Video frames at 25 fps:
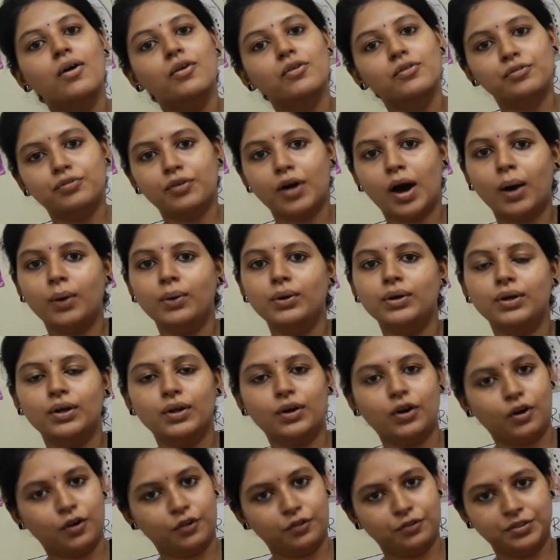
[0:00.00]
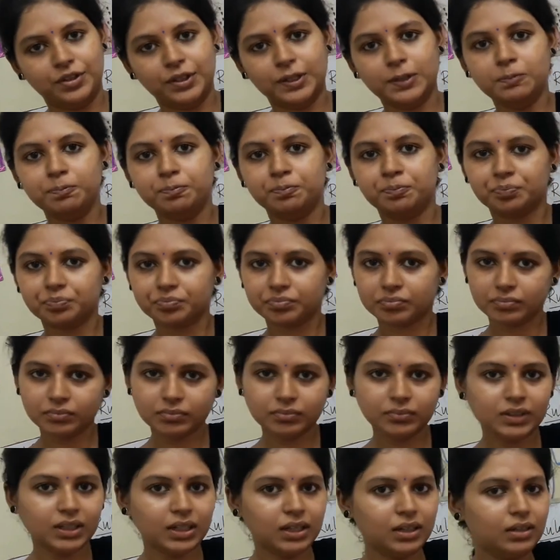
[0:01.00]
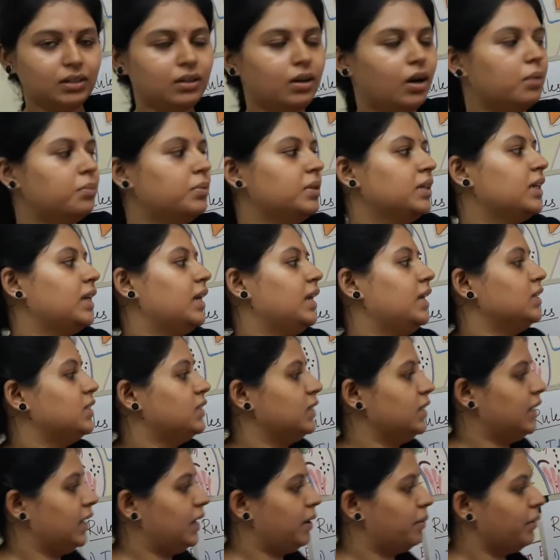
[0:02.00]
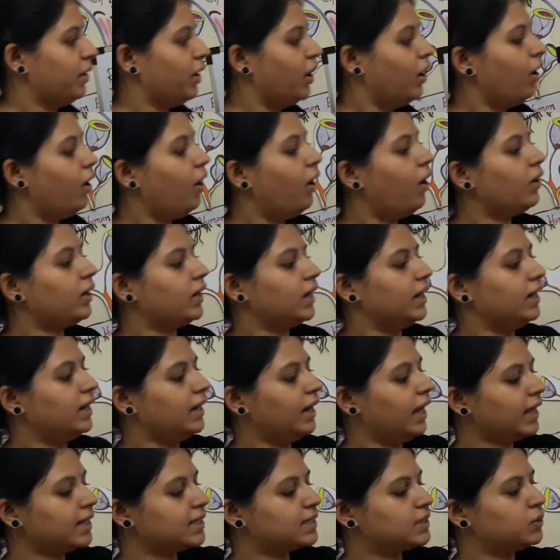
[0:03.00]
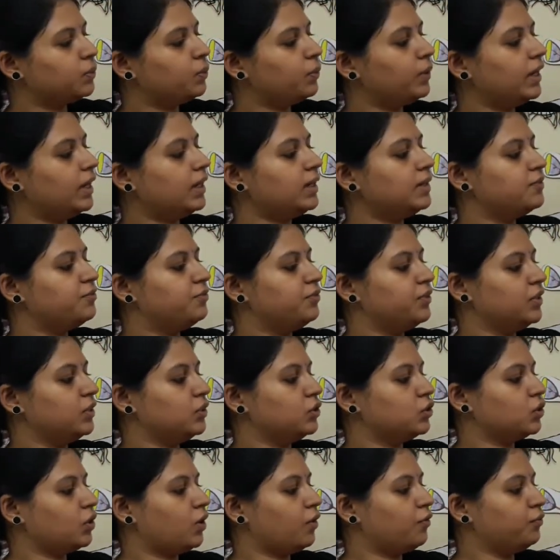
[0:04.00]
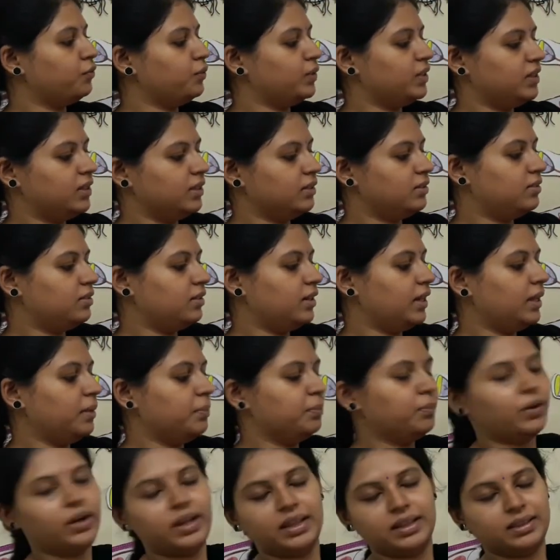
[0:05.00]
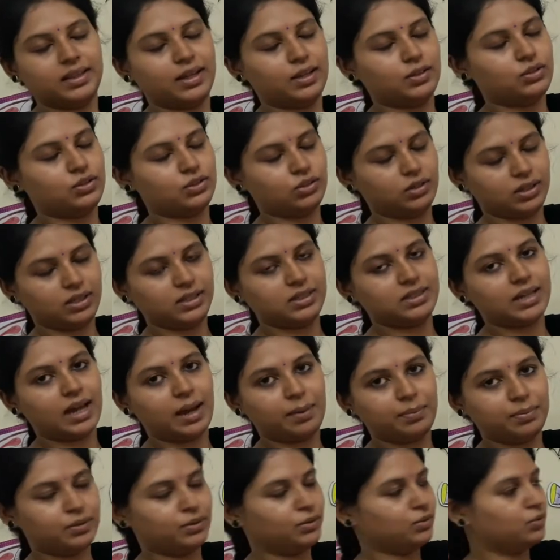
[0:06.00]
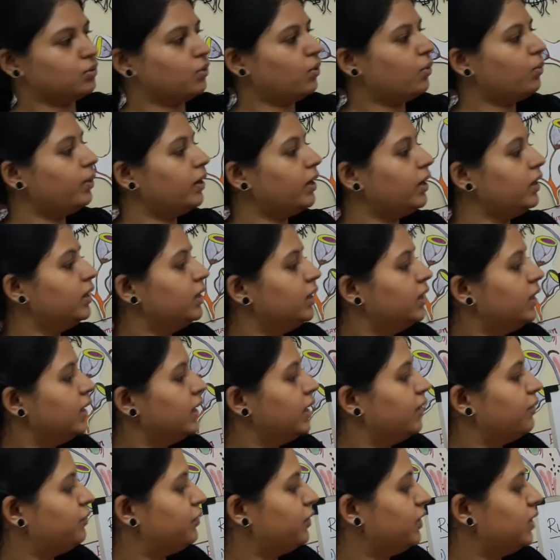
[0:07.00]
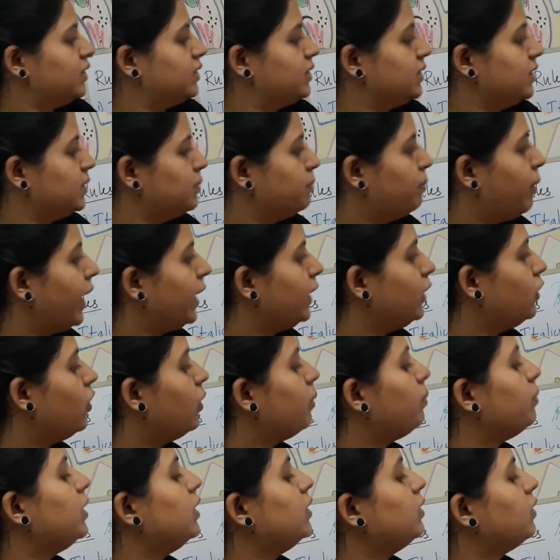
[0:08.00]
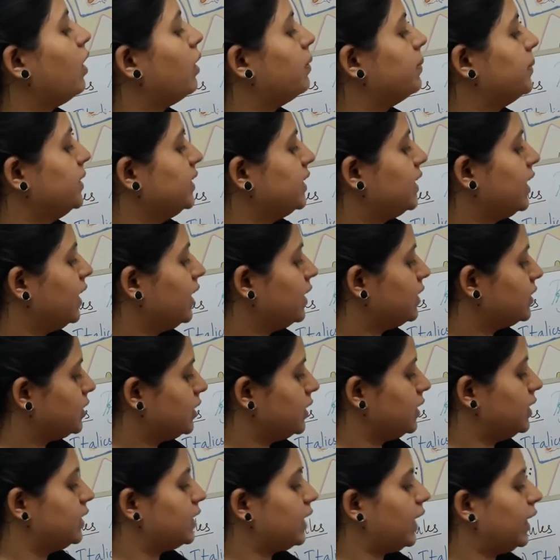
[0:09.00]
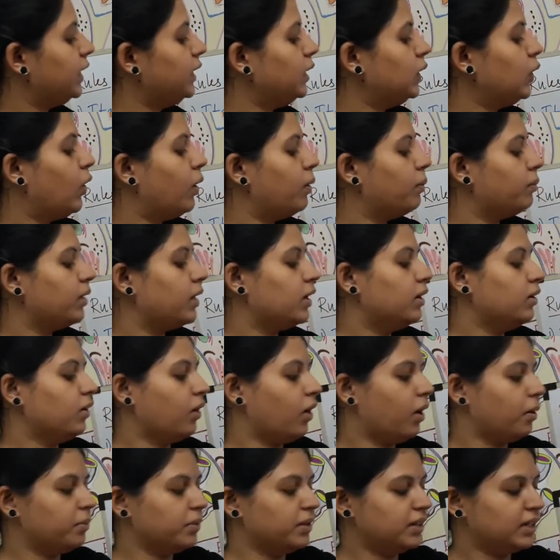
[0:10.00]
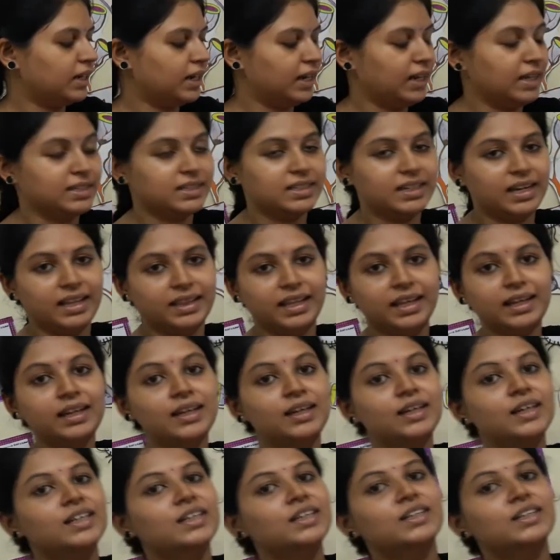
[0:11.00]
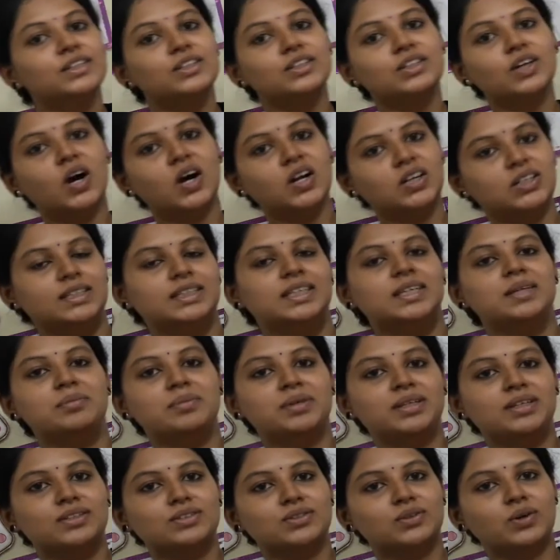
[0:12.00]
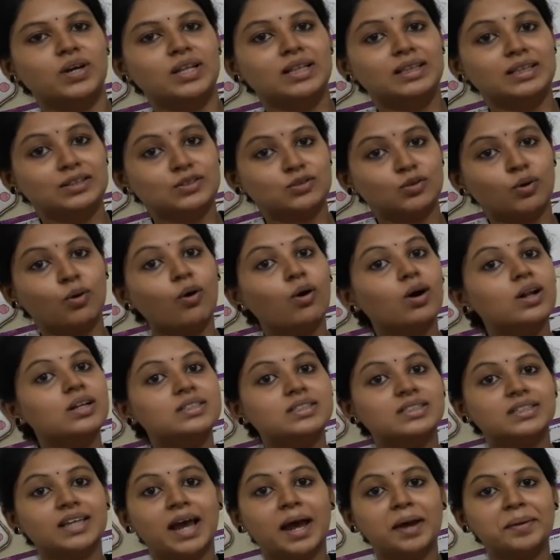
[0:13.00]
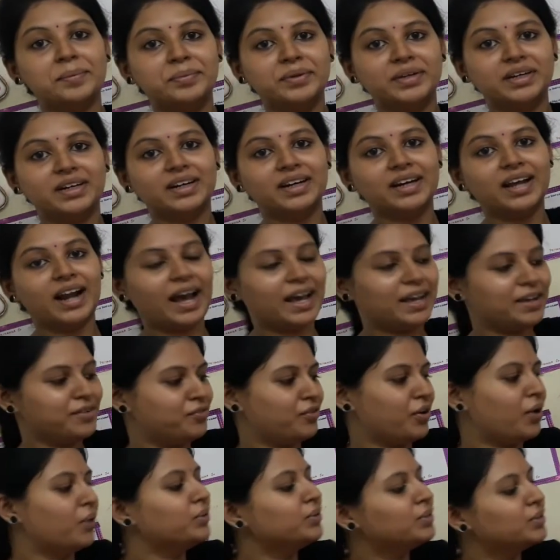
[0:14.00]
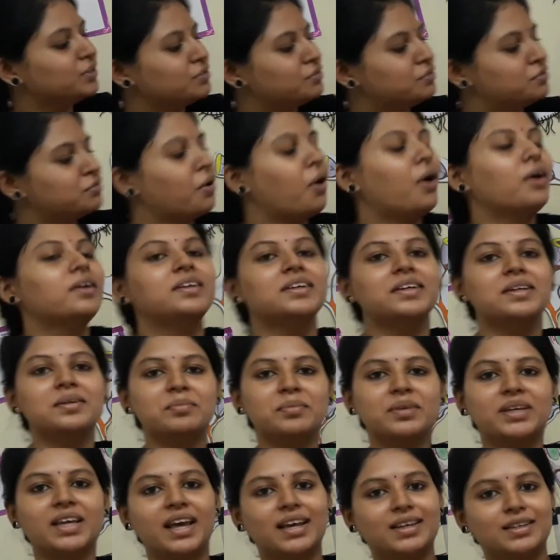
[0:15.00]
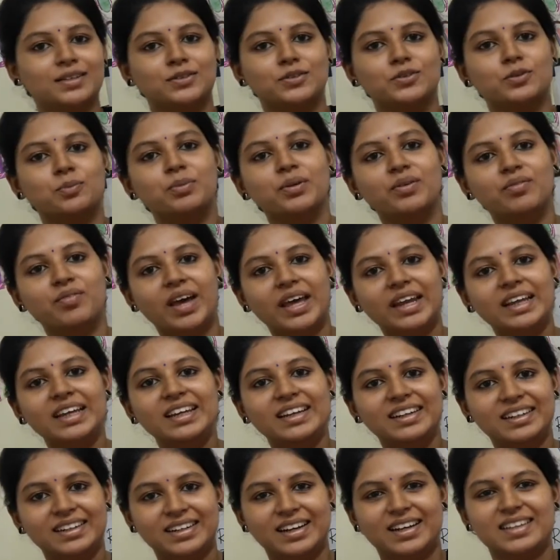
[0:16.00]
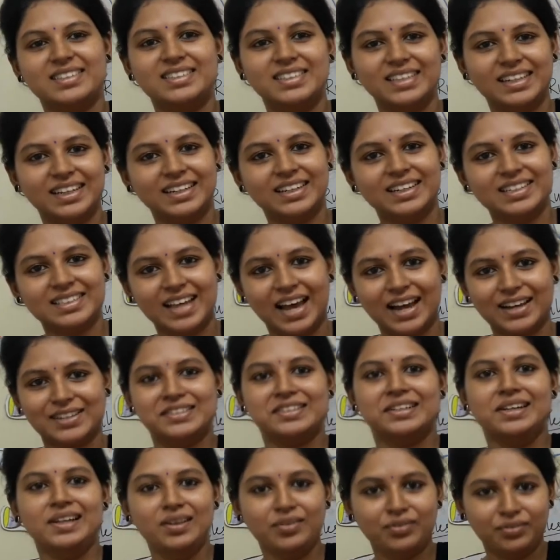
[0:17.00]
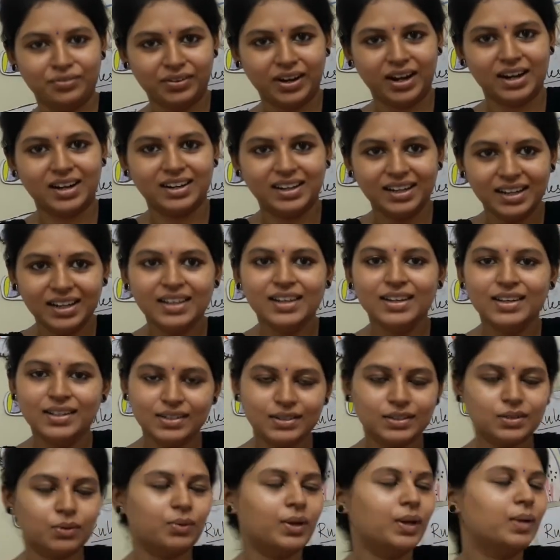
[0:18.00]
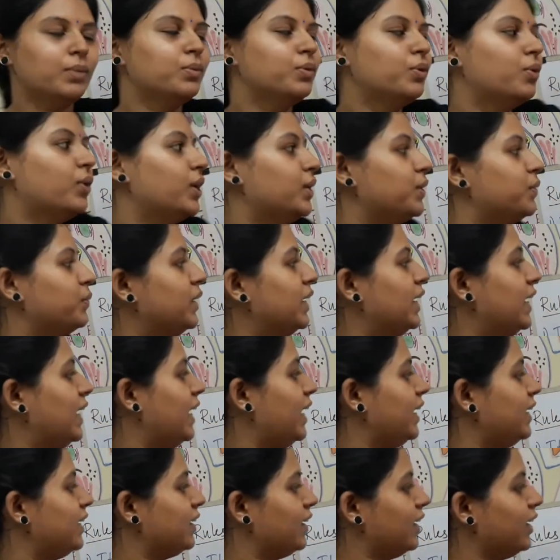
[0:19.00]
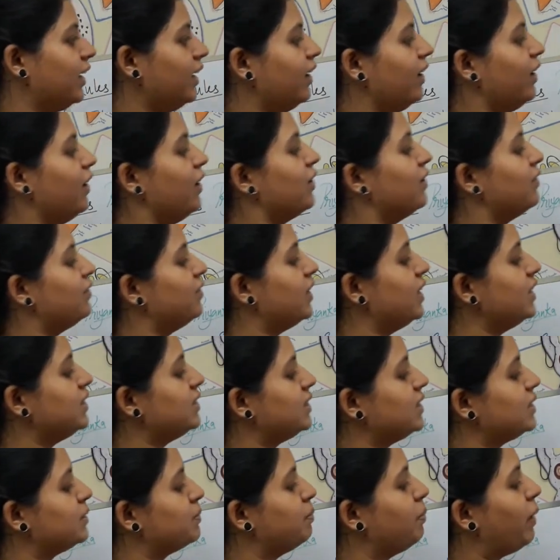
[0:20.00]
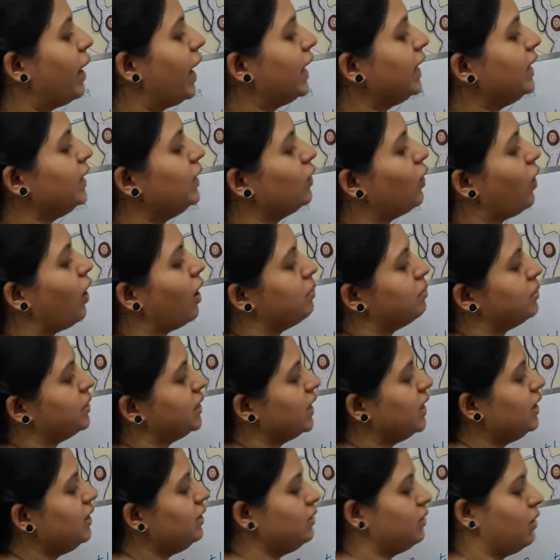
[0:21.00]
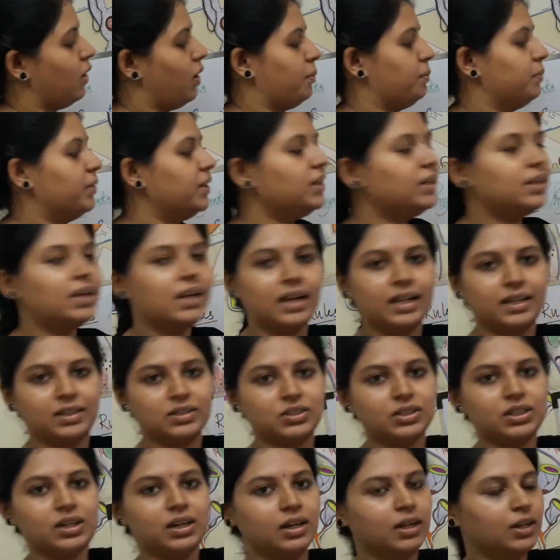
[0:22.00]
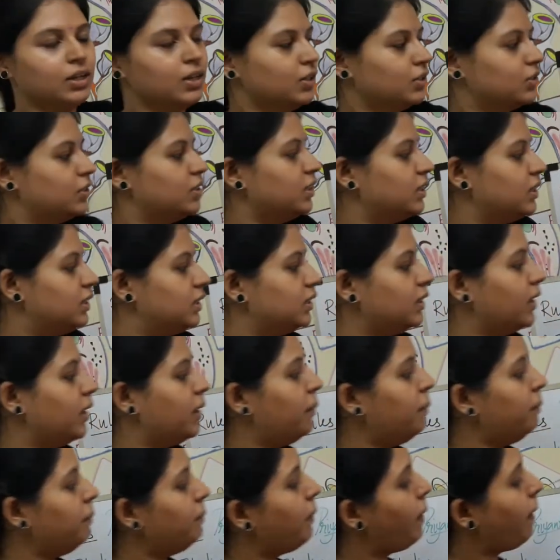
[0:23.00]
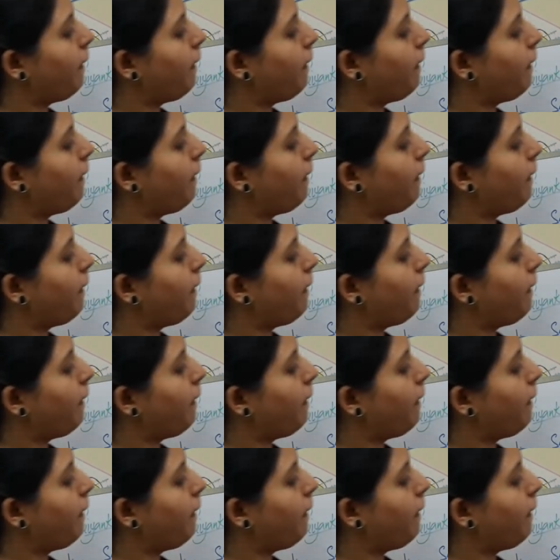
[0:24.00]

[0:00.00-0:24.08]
founder of the nomenclature name. Okay, next we'll finish off with the three important, that's all, the chapter is over. First is binomial nomenclature, trinomial nomenclature, and then tautonymy. So in this whole chapter, I found this tautonymy as to be very interesting. It is actually fun. So we'll move on to it later. First is binomial nomenclature. The term